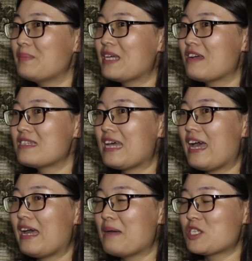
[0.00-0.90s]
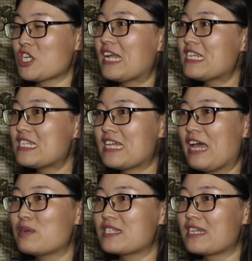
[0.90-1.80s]
Because I'm a Chinese,
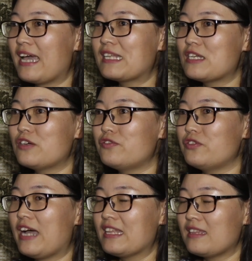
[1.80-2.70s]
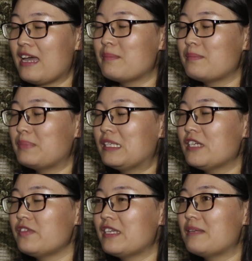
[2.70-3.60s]
I was kind of, I
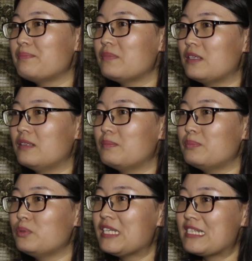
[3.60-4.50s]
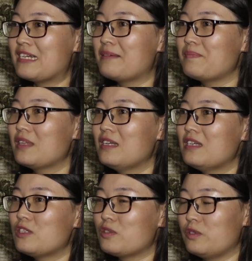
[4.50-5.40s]
believe in Buddhism.
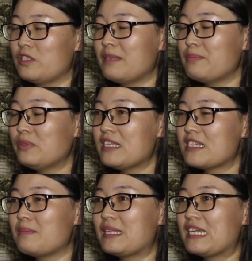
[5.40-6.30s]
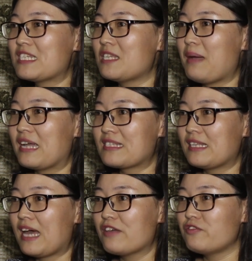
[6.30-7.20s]
So in Buddhism, there's a past
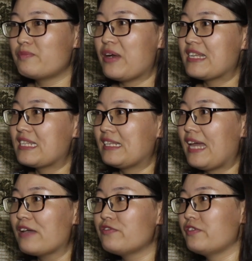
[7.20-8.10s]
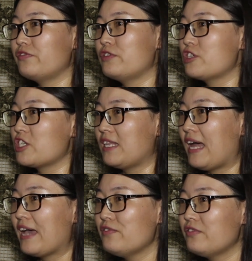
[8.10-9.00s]
life, present life, future
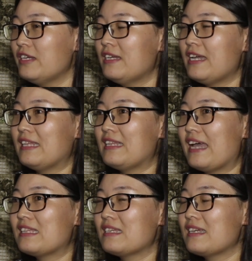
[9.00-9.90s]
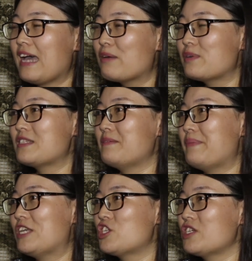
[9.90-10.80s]
life, and I think I was a
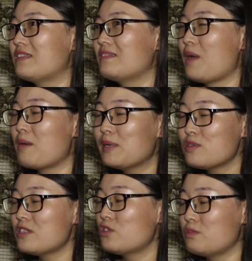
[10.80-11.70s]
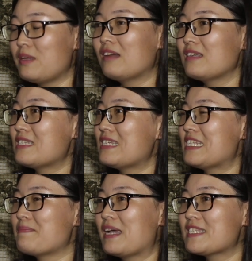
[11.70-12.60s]
Beijing. Barbados, to be honest,
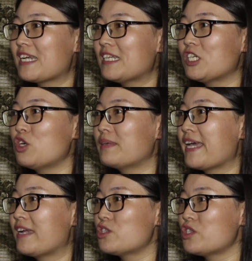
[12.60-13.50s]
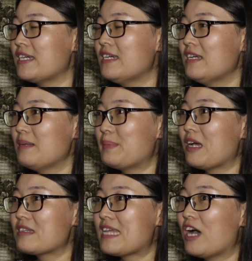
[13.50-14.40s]
is my second home country
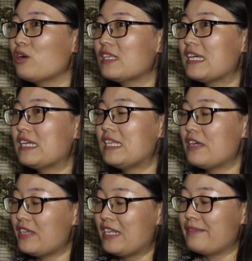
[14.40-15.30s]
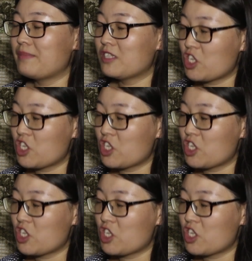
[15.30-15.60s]
because I only live in